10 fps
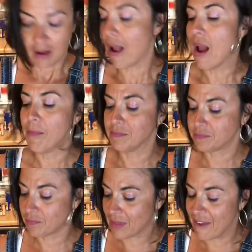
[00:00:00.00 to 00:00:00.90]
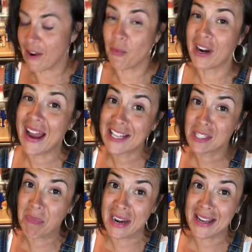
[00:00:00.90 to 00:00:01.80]
If I would have had
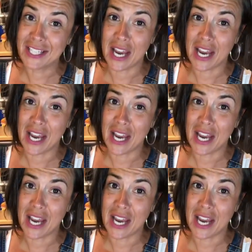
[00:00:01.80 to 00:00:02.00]
spinach,